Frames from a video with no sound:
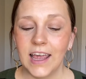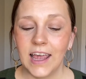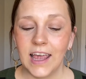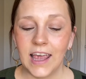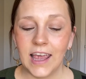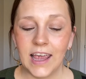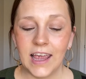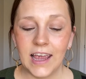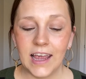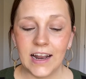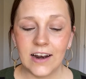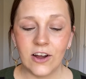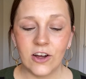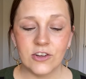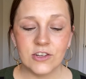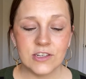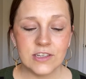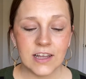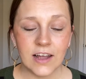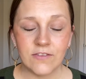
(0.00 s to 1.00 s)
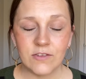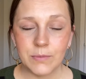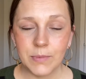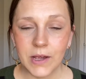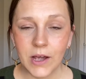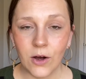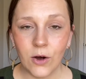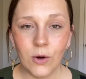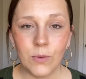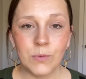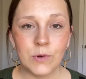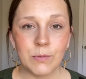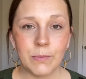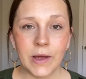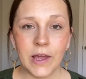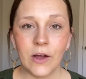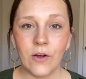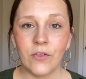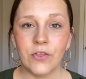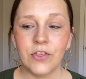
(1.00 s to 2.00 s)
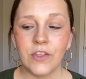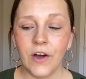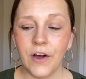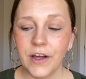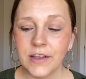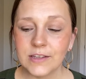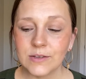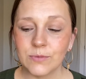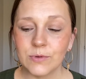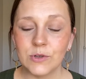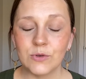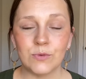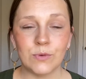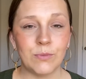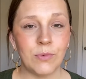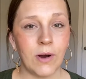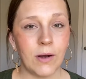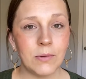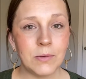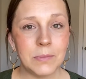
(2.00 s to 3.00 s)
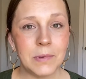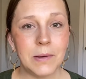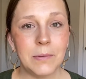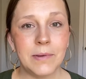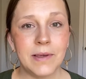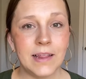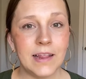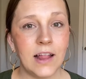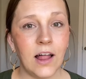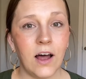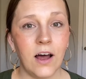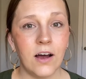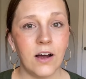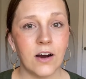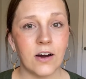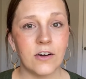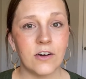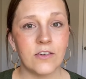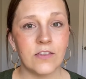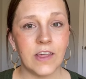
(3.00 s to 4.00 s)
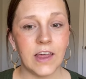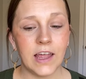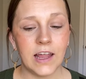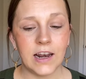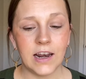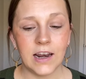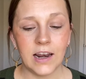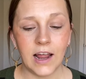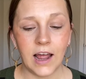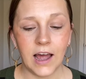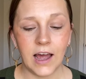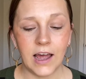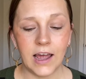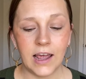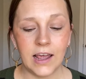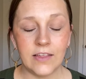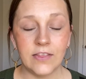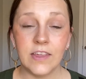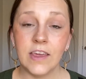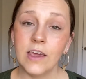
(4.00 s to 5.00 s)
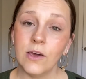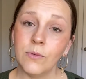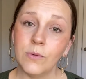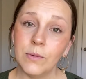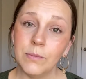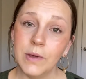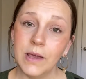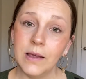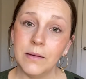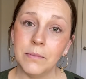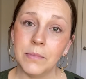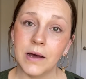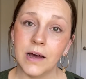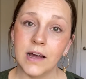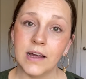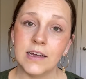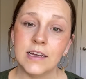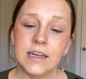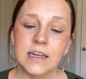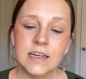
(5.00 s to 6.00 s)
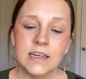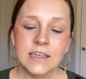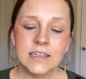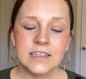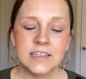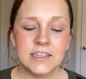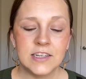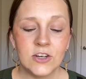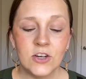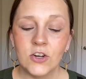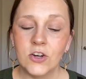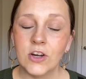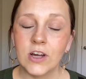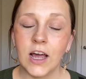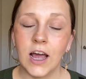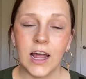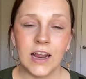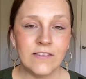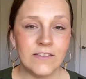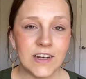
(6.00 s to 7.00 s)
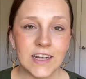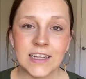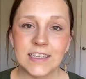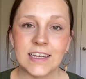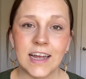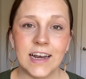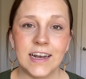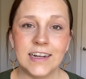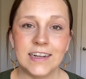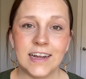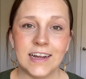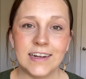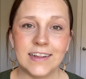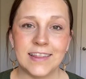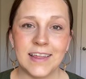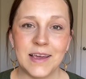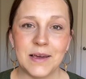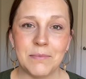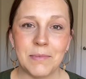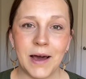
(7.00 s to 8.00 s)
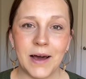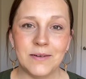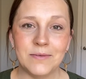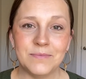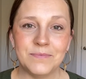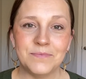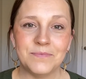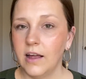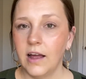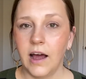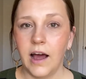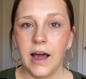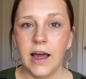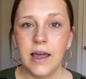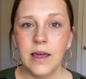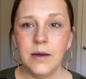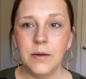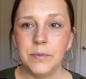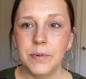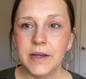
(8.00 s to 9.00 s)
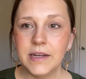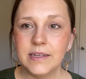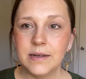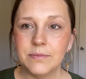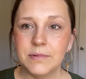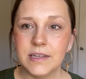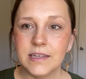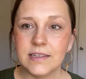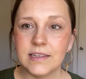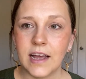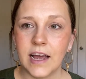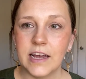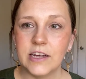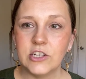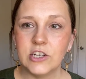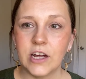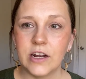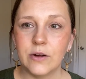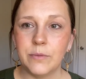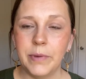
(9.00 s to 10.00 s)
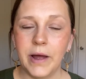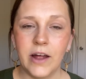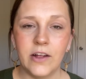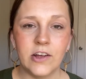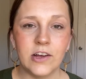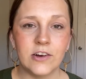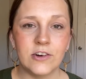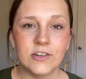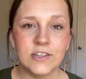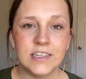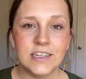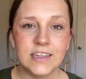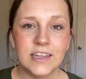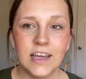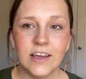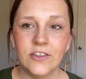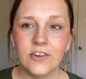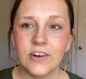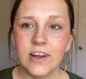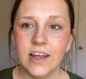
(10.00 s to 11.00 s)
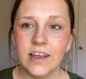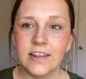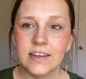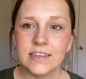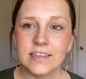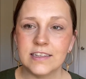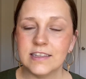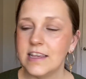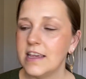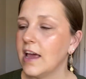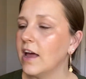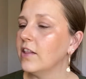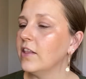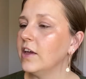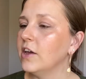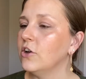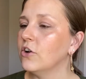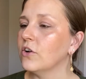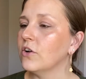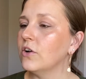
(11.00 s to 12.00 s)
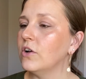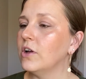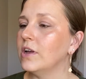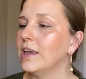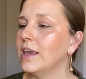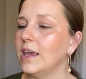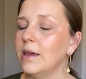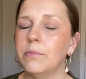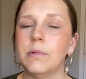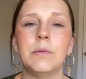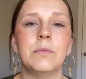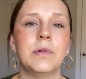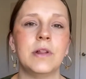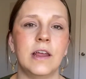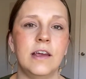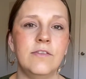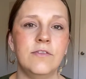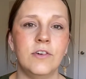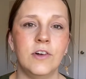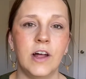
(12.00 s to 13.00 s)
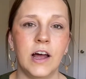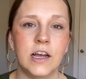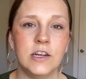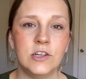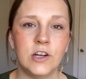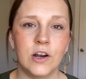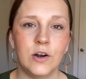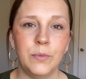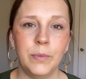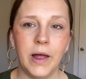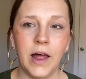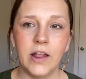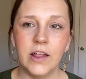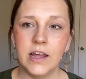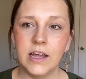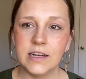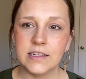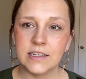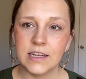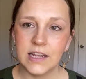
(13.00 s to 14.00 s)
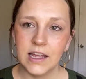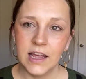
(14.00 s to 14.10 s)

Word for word: and I'll just have to be at home with my own thoughts, which will probably be a lot harder than I think it will be, but still kind of an exciting day to think about. I picked up this eyeshadow palette Ulta the other day. This is the LA Girl Keep It Playful eyeshadow palette